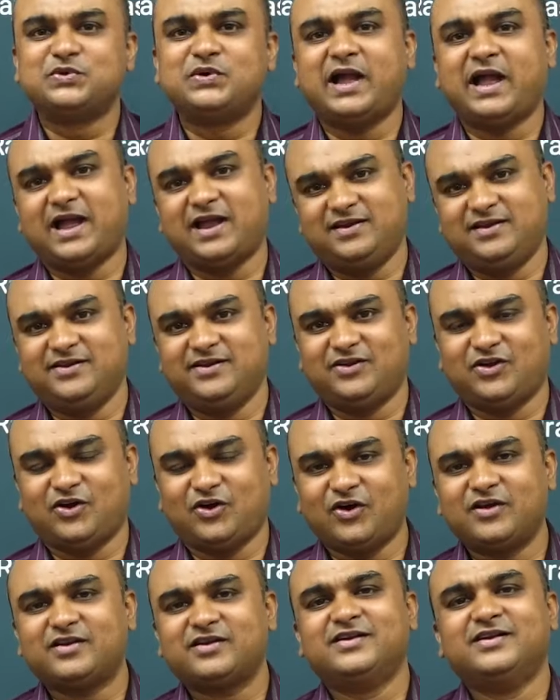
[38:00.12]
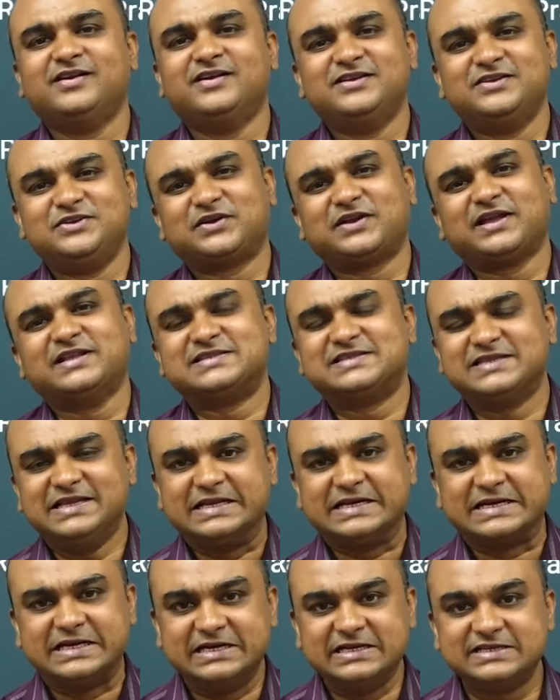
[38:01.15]
handle, or you can say
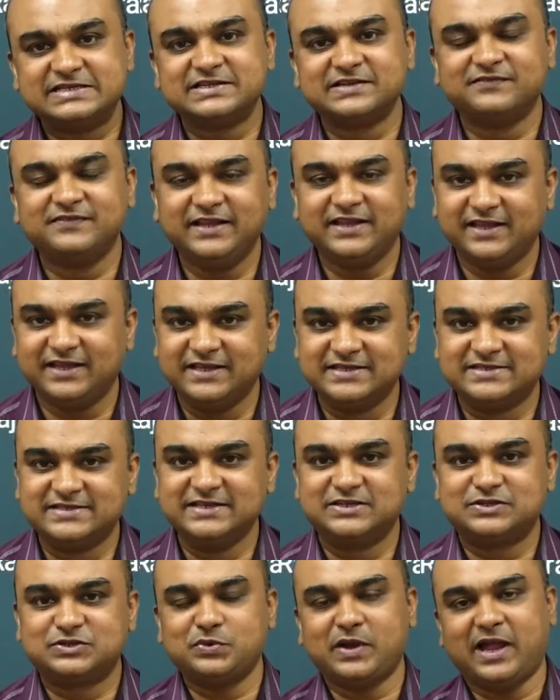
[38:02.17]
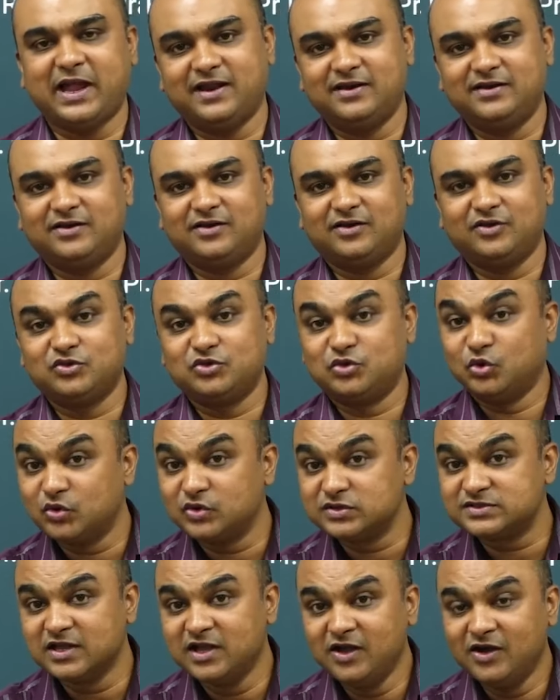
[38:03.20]
relatively easy to handle.
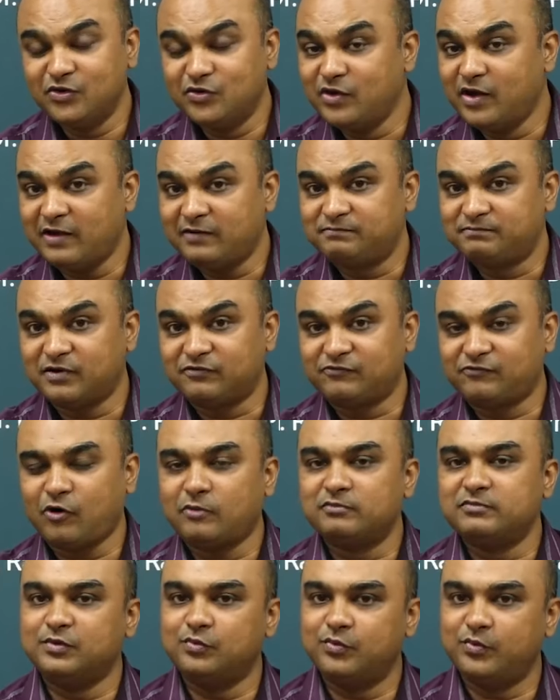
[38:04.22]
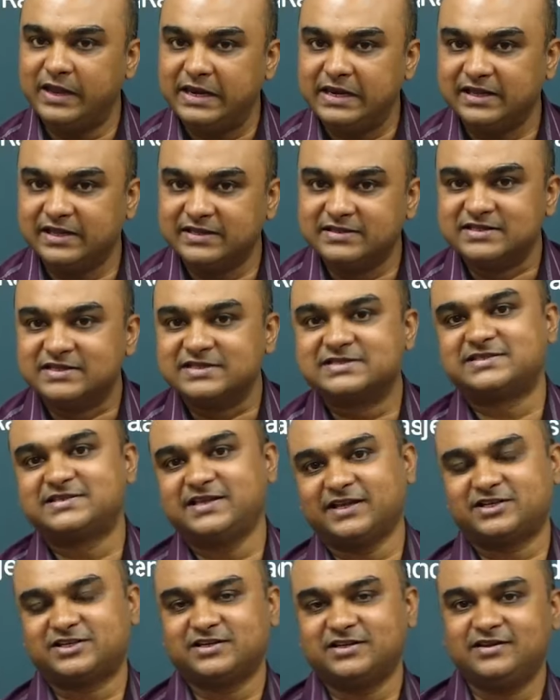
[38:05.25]
Those who have performed well in this
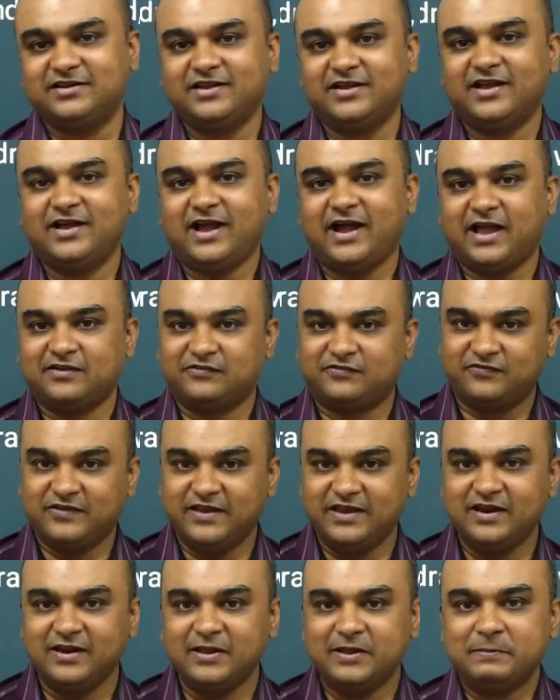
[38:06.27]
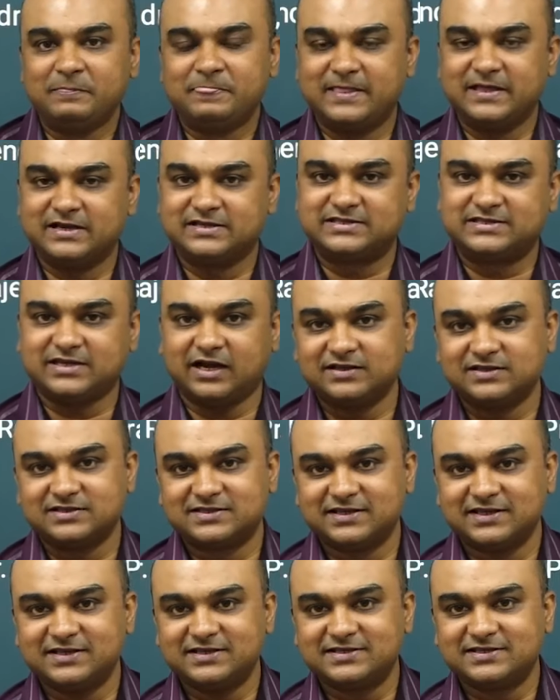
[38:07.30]
section, I feel their
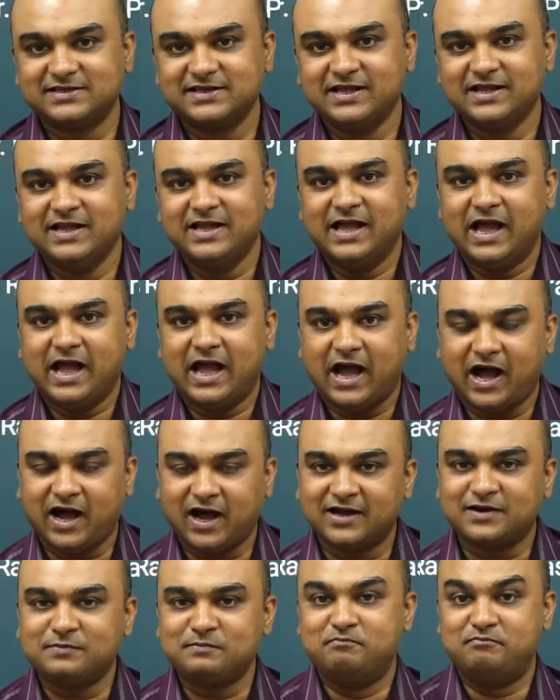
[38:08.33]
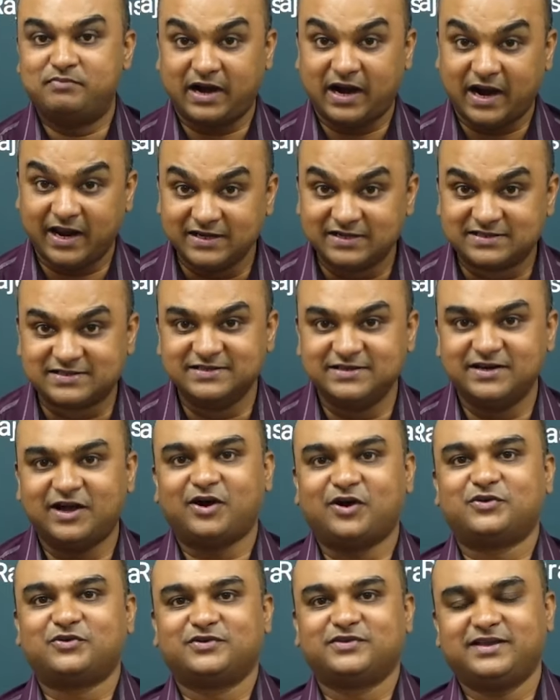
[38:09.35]
chances are bright
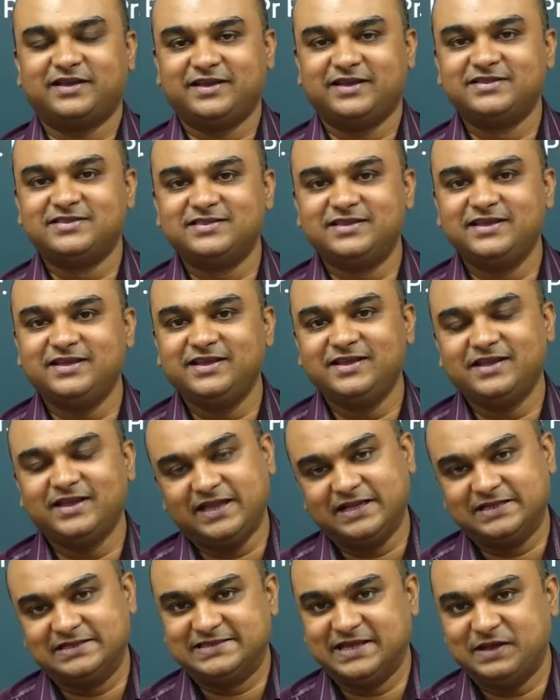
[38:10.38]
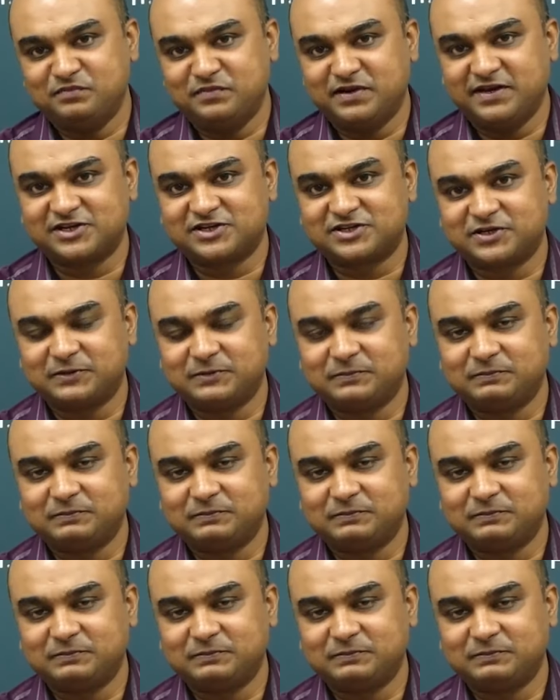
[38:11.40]
now in the examination.